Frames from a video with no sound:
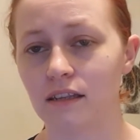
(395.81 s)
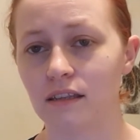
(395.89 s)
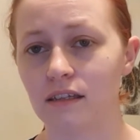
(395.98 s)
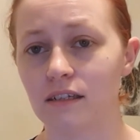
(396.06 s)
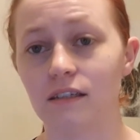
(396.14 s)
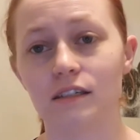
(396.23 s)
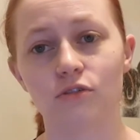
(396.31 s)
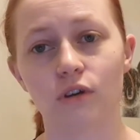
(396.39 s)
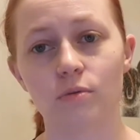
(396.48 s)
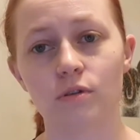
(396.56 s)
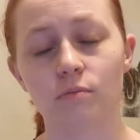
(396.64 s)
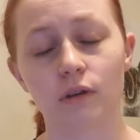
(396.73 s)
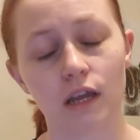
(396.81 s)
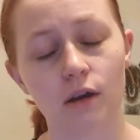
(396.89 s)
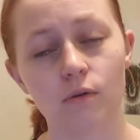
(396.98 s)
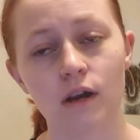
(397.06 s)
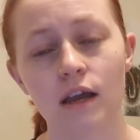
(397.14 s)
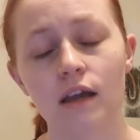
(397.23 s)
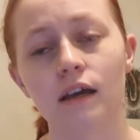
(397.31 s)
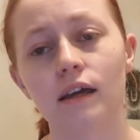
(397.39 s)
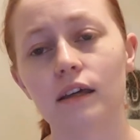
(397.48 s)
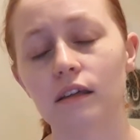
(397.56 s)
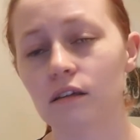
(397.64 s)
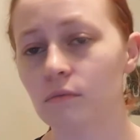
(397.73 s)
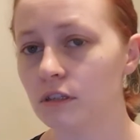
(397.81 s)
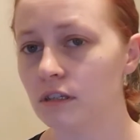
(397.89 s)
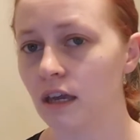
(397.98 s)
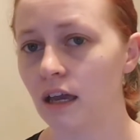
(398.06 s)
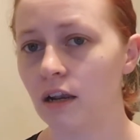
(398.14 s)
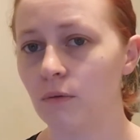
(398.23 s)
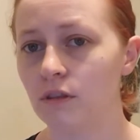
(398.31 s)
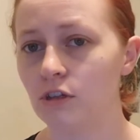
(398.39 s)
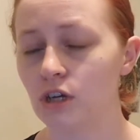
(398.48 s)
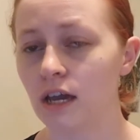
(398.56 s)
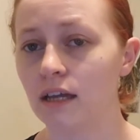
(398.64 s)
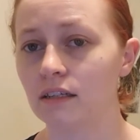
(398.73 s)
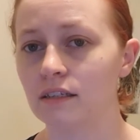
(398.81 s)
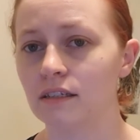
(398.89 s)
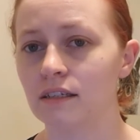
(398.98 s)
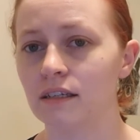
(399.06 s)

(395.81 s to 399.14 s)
the description below and come and say hello in the chat.